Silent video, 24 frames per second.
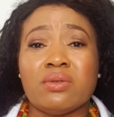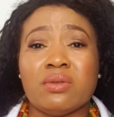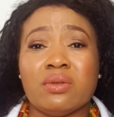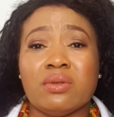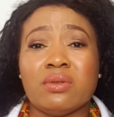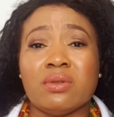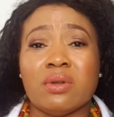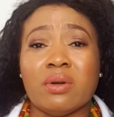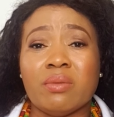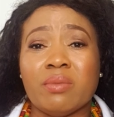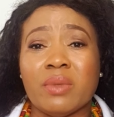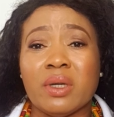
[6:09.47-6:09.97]

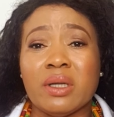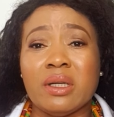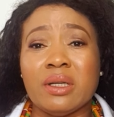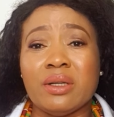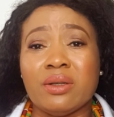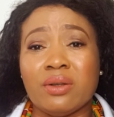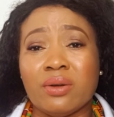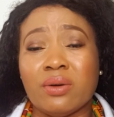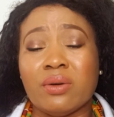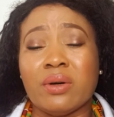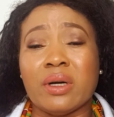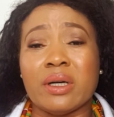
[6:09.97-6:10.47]
normally
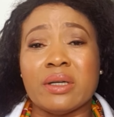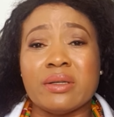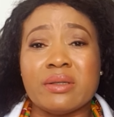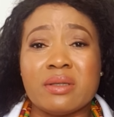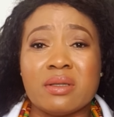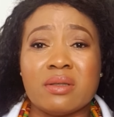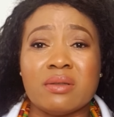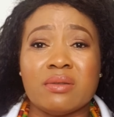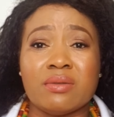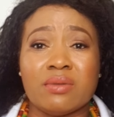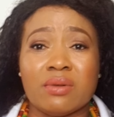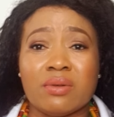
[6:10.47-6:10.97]
know as,
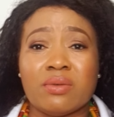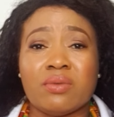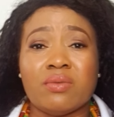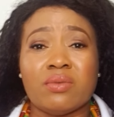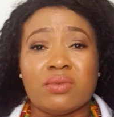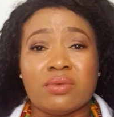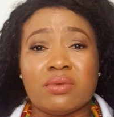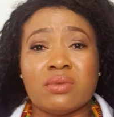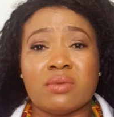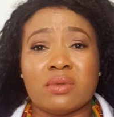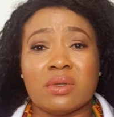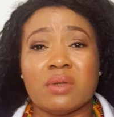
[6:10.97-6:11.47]
you know,
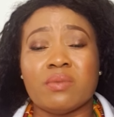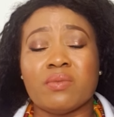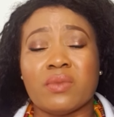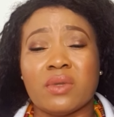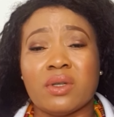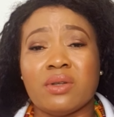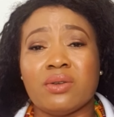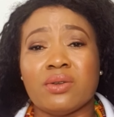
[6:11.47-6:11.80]
something